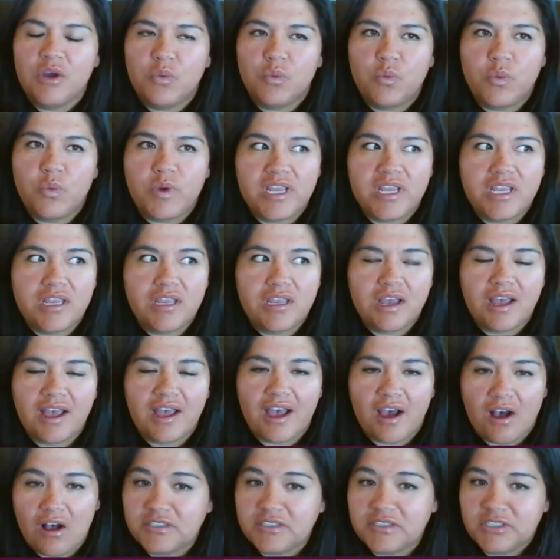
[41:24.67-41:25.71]
We
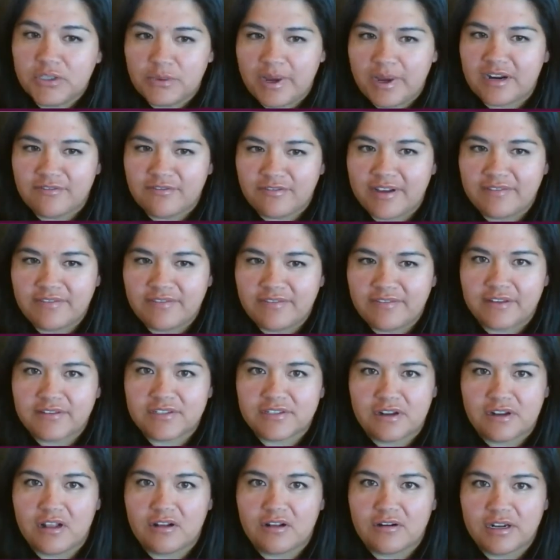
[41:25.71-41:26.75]
also had a
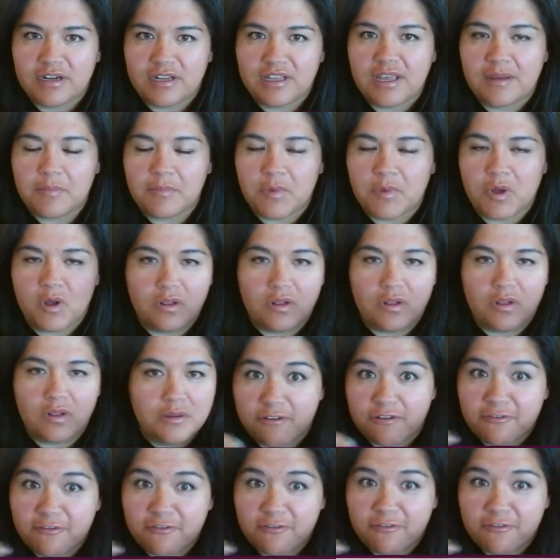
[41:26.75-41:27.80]
$5,000 income goal. It was
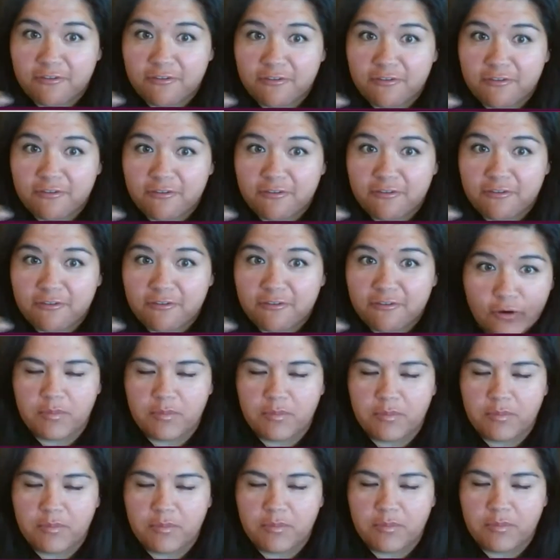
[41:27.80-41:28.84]
our first income
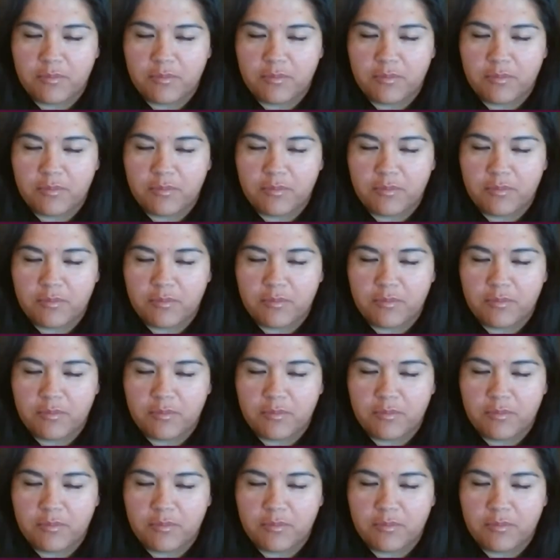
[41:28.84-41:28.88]
goal.